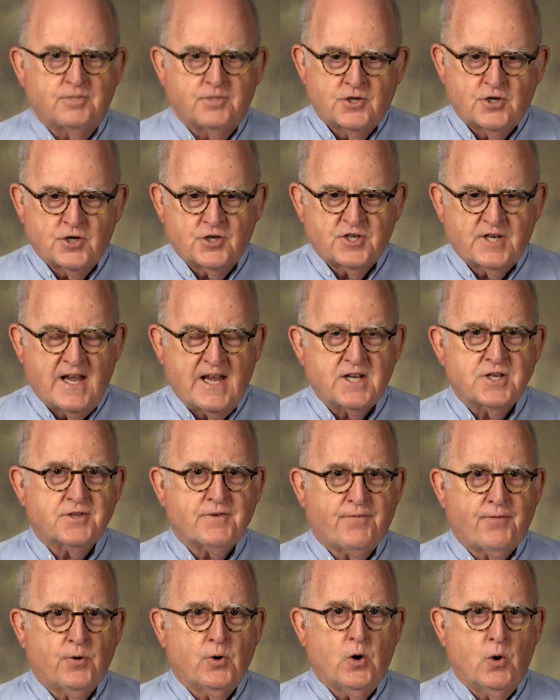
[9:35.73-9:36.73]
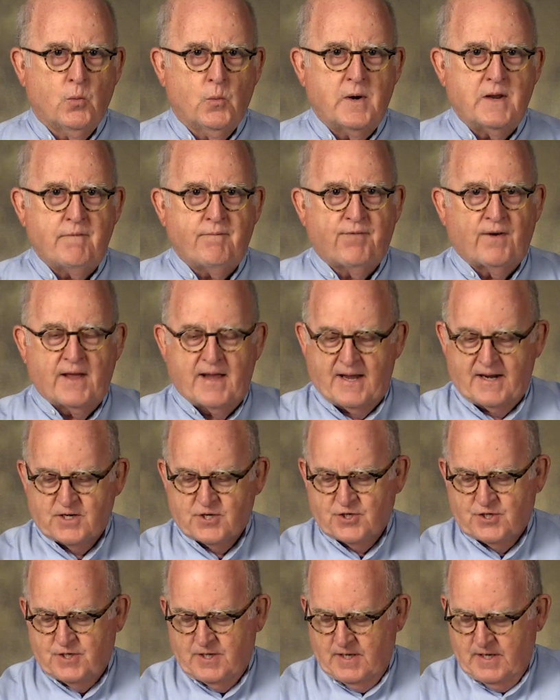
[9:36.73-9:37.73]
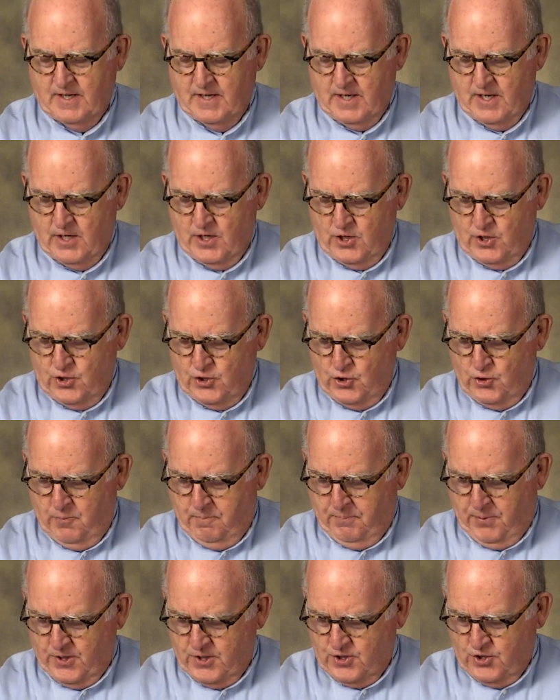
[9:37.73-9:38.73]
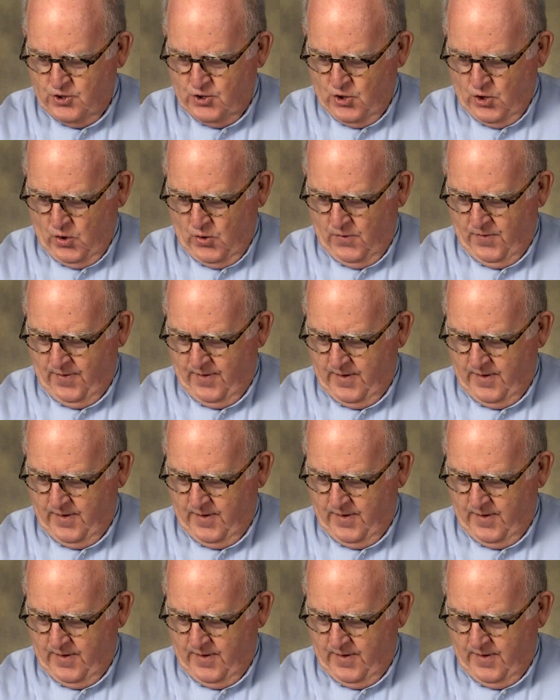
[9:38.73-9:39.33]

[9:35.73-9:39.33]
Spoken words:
To test for a reflex, you put your